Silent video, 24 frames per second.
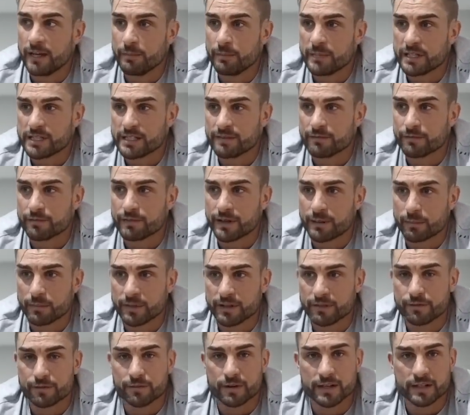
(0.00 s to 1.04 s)
missing
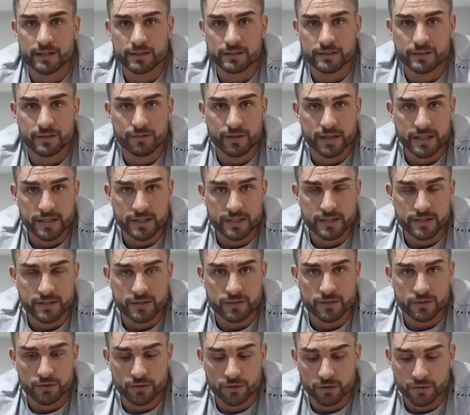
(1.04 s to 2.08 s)
family, friends, events
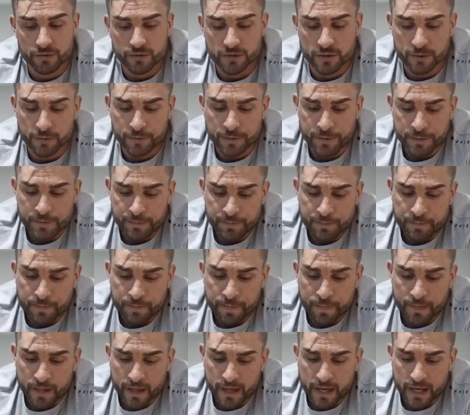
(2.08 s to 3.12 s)
and stuff. So
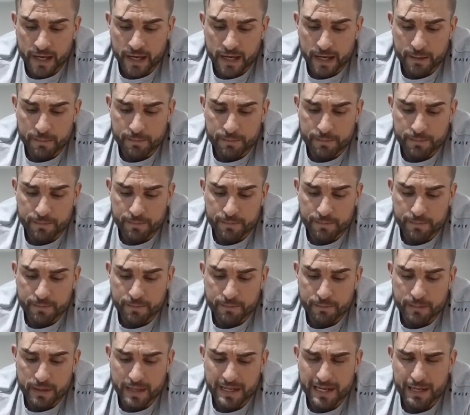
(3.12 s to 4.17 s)

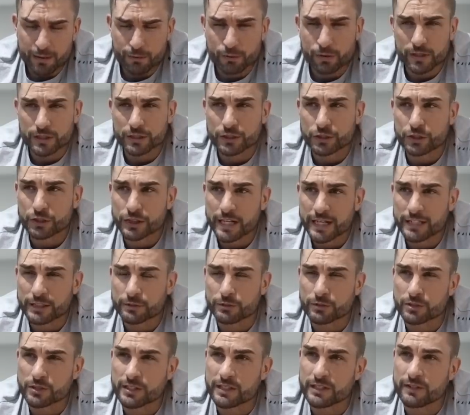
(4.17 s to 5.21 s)
my outlook has changed,
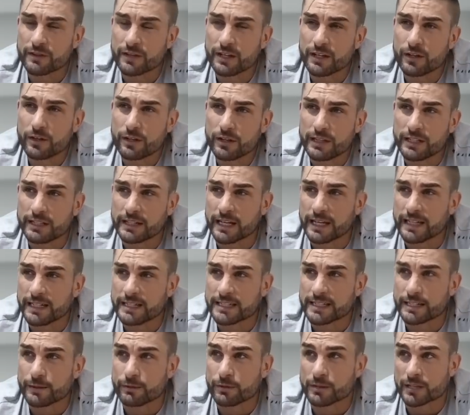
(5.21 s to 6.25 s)
because in the early
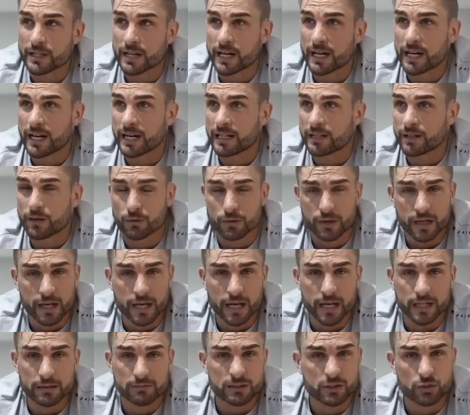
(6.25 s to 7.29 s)
days it was like, I don't
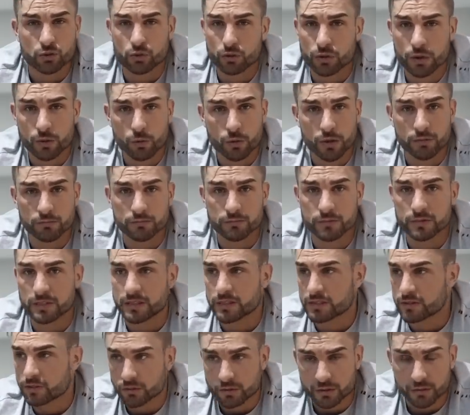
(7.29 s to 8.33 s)
care, that's all I want,
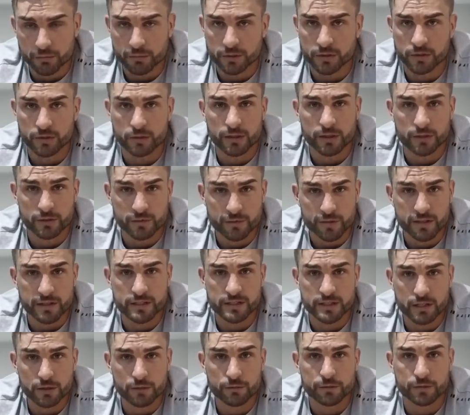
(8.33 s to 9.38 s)
that's all I'm going to do, and I was very
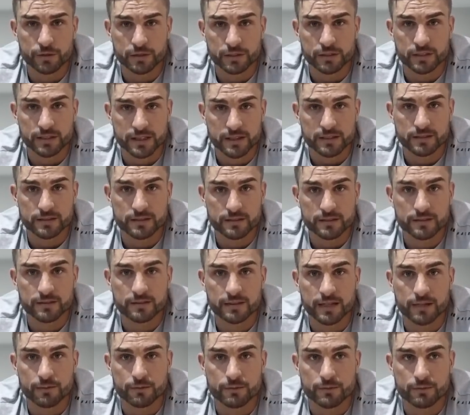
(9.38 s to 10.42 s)
selfish, and that
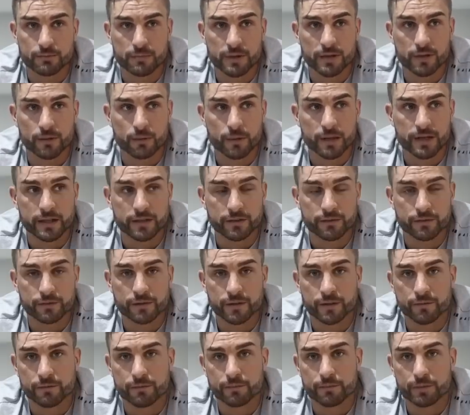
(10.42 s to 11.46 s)
was my way of
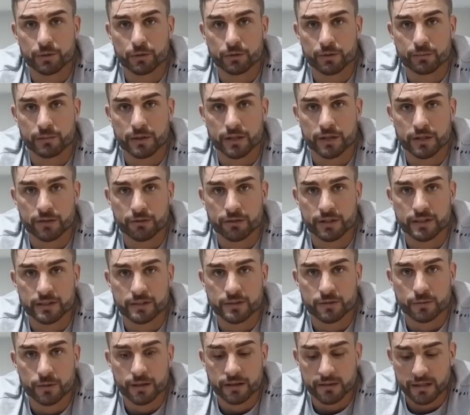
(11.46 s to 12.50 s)
building my career
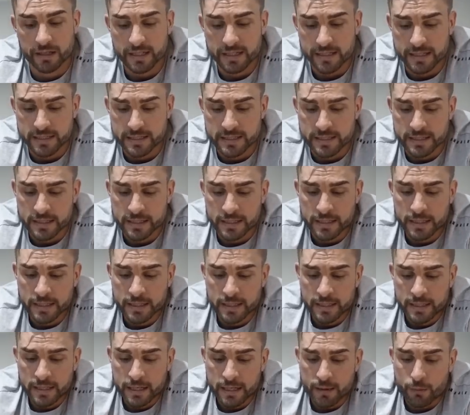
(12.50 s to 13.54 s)
to where it is.
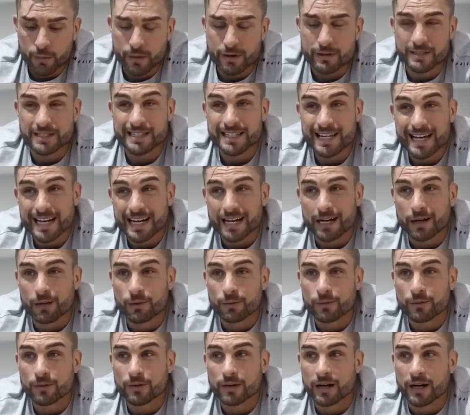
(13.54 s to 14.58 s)
Whereas
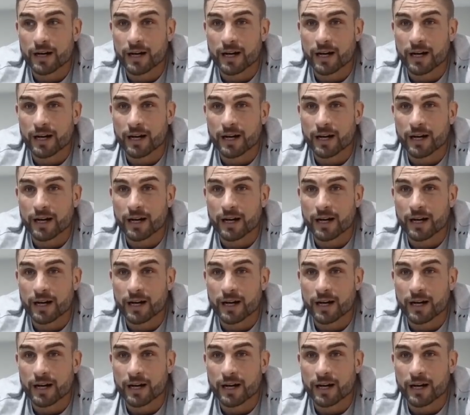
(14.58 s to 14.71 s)
now,